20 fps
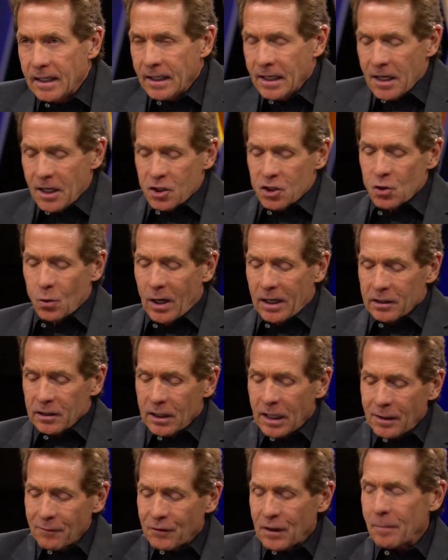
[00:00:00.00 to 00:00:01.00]
Right. So I
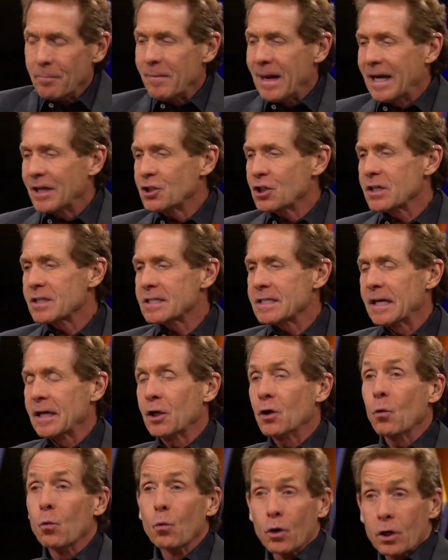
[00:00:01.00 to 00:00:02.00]
love that Magic
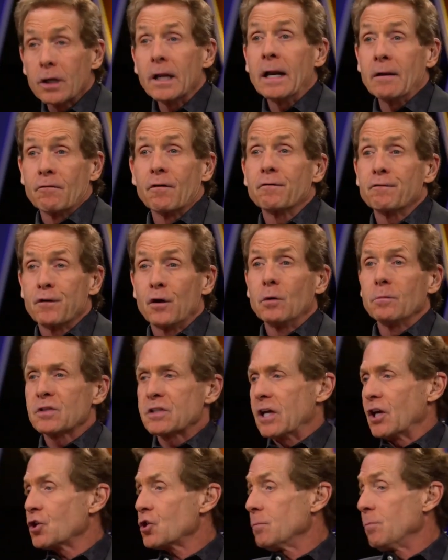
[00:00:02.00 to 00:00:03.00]
said, we're going to have a film
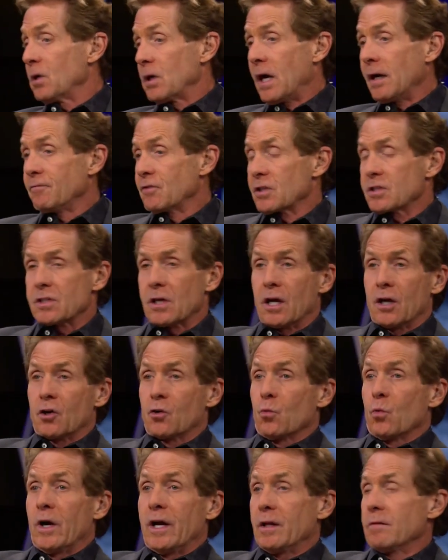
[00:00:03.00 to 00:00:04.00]
session, but I've decided to
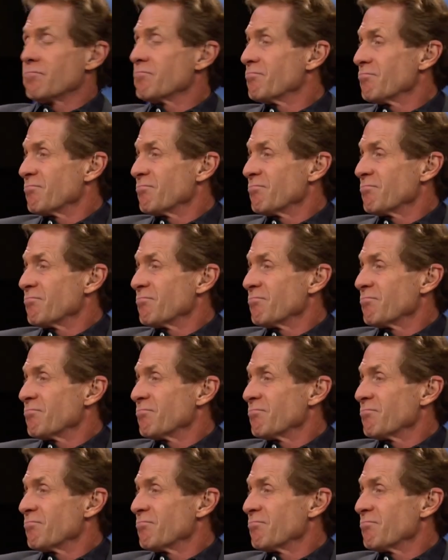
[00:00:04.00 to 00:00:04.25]
wait